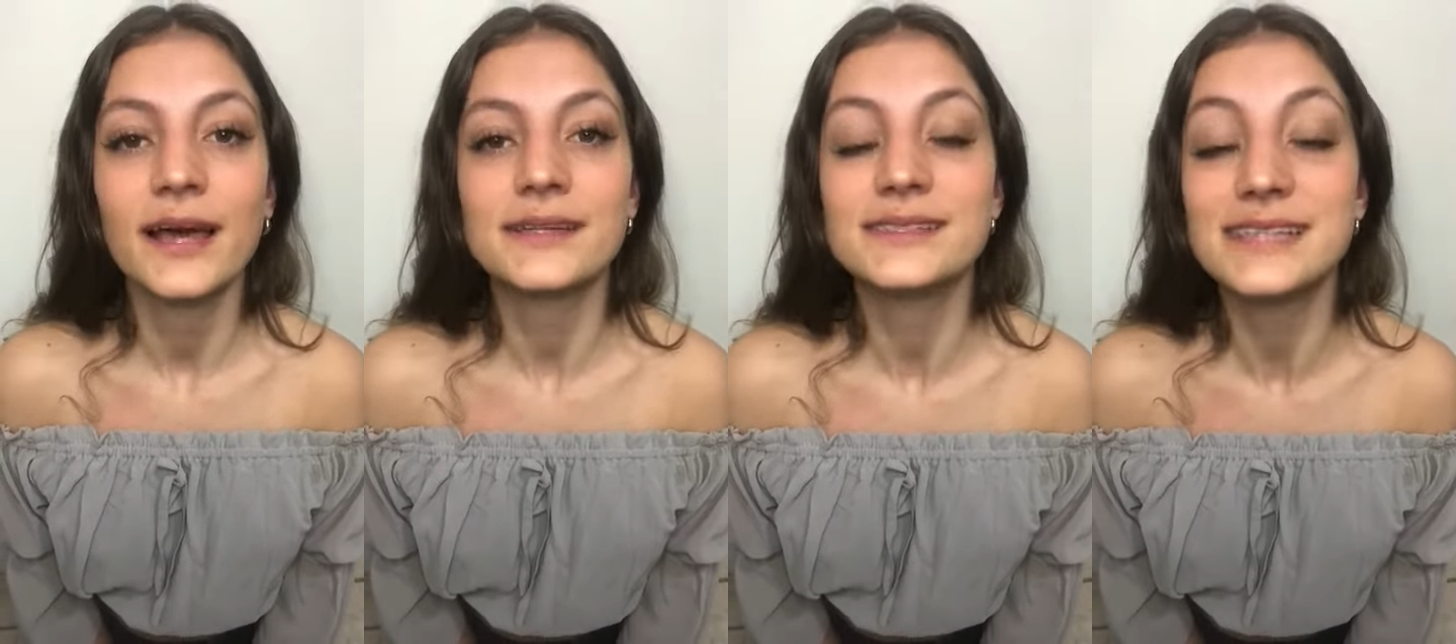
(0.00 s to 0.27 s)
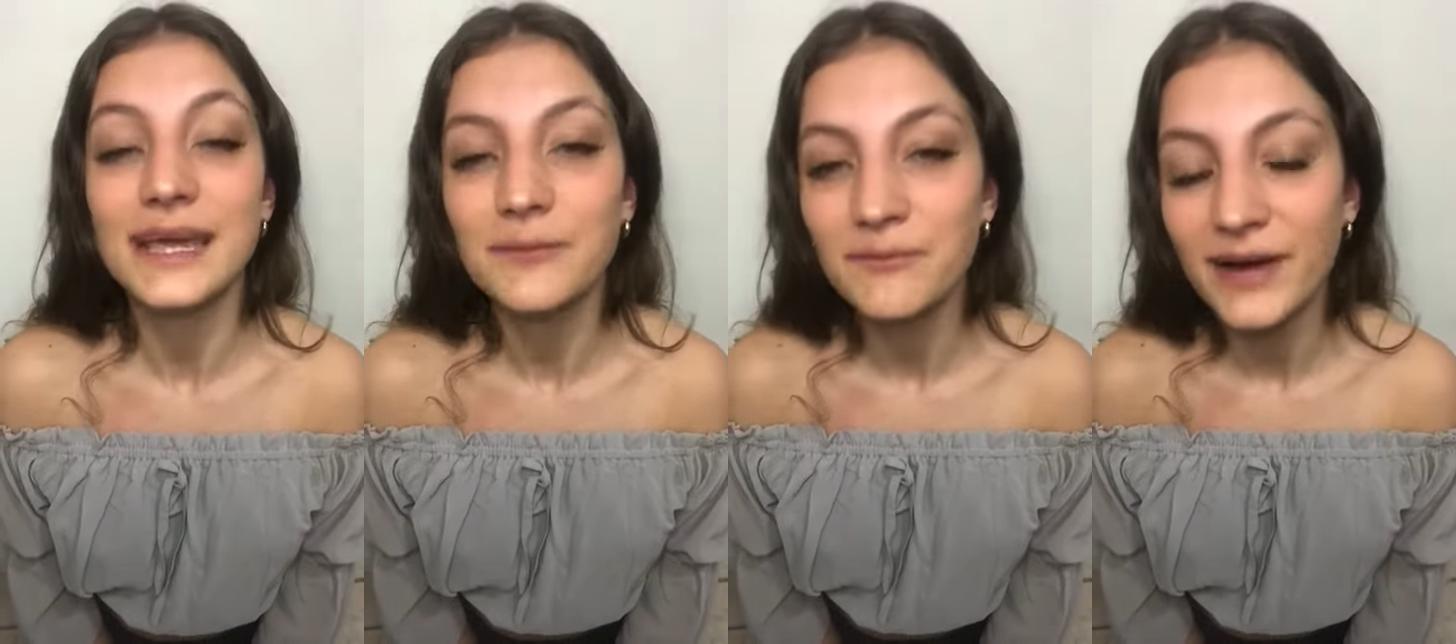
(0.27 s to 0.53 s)

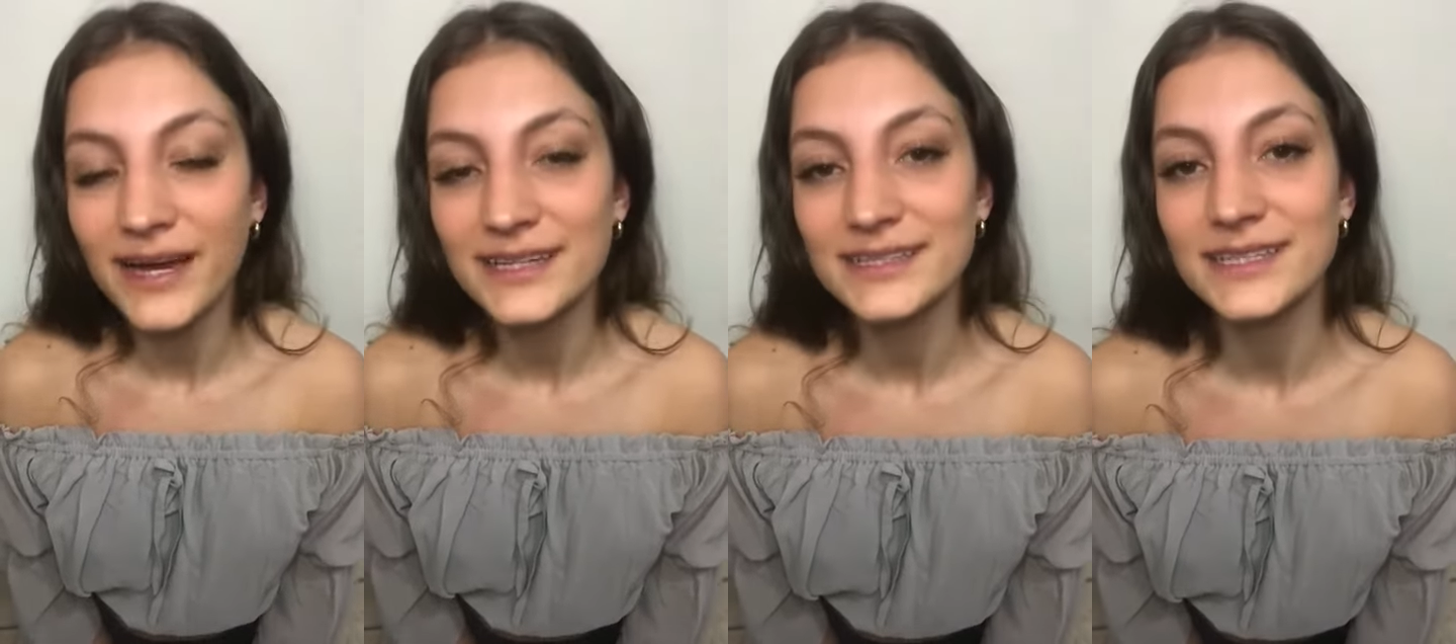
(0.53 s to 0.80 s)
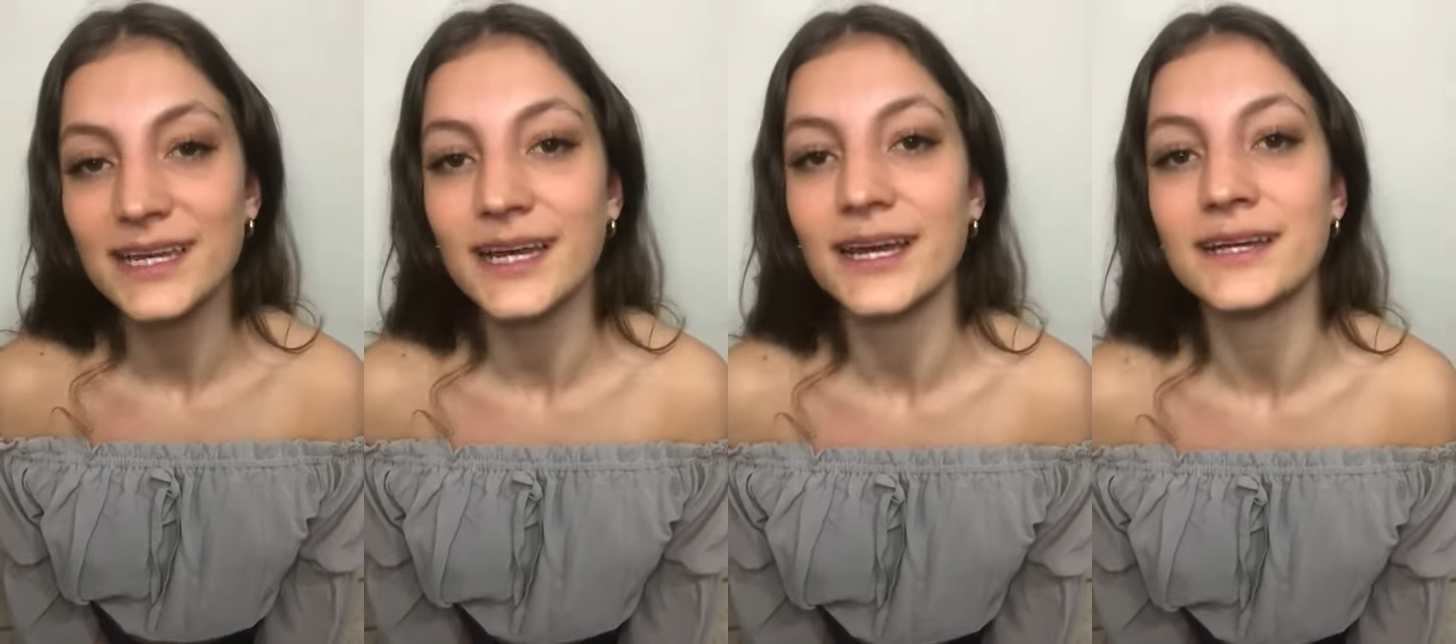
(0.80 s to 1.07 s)

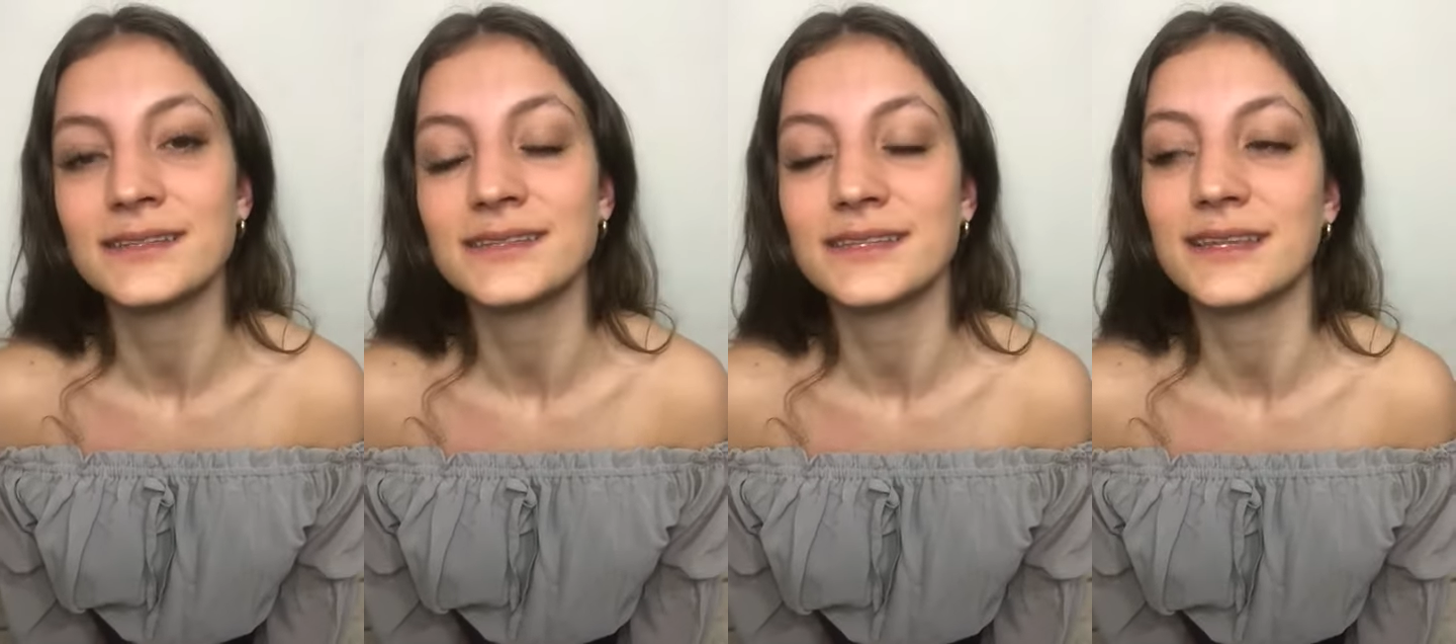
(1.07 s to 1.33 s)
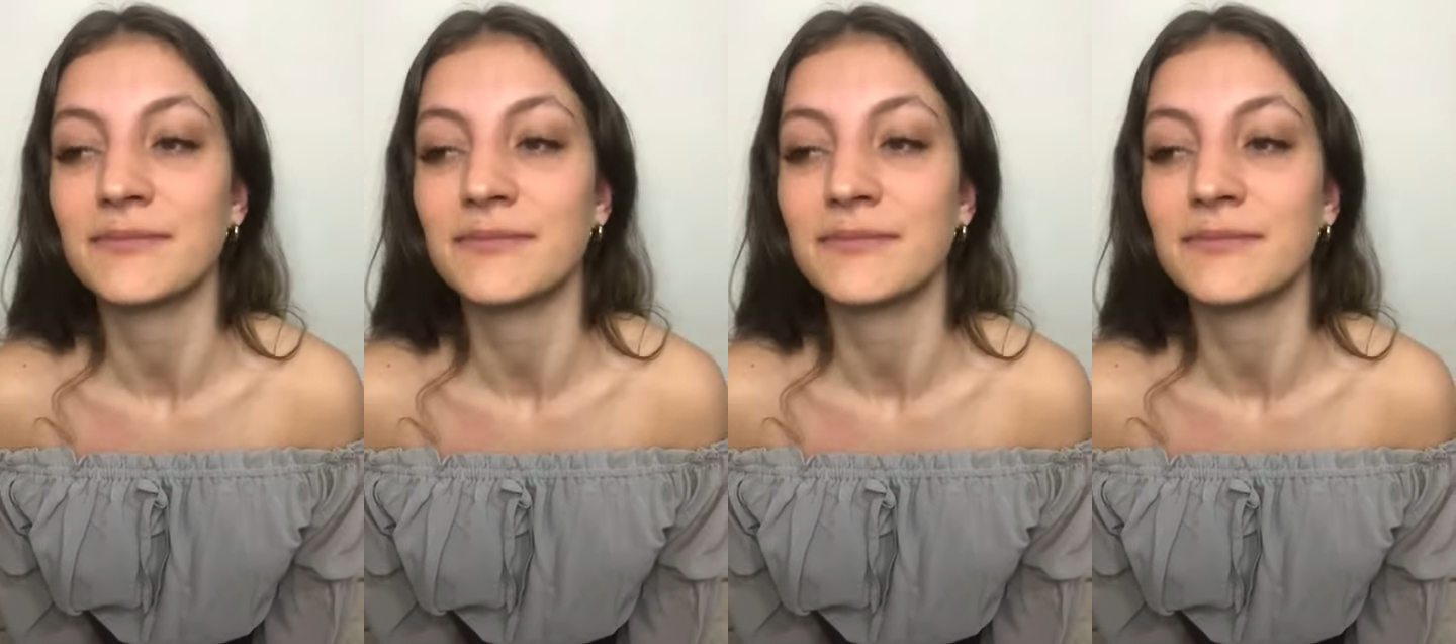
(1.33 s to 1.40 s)
same-minded,